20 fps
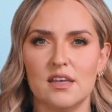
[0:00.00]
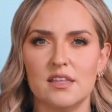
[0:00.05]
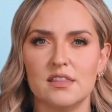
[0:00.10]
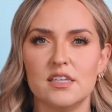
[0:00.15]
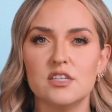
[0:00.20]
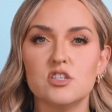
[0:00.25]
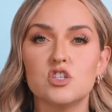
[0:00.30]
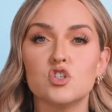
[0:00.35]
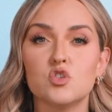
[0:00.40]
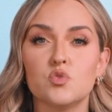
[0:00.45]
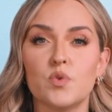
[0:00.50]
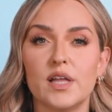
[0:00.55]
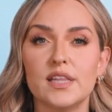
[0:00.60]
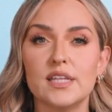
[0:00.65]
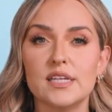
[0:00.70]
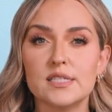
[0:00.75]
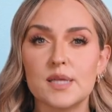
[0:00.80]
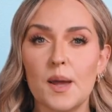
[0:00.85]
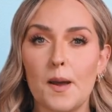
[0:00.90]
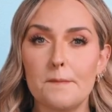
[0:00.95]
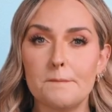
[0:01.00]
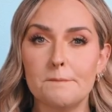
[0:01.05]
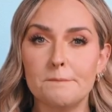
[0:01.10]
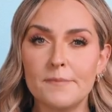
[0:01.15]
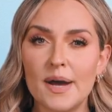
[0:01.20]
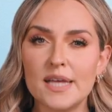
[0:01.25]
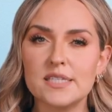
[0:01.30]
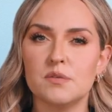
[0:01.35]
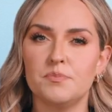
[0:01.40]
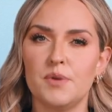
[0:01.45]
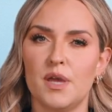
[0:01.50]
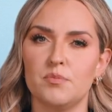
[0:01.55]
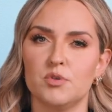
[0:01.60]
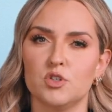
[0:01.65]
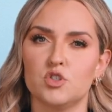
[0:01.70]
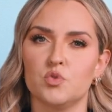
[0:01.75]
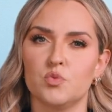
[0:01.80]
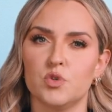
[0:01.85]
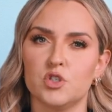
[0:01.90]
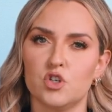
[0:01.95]
These Israelis must be able
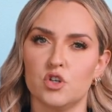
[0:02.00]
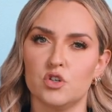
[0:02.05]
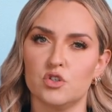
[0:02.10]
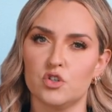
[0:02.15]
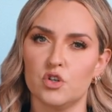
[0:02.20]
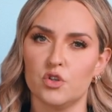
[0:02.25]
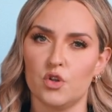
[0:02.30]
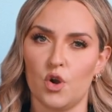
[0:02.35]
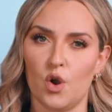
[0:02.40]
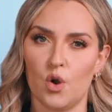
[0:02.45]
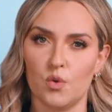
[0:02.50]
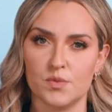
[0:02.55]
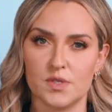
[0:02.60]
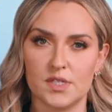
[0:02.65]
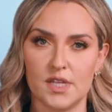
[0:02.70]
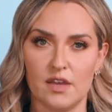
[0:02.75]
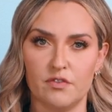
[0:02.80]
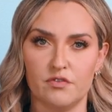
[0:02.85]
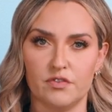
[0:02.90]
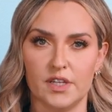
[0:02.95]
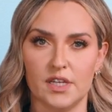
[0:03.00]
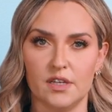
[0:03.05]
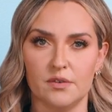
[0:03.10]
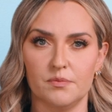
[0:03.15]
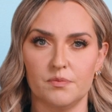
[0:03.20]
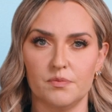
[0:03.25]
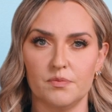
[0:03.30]
to return to their homes safely.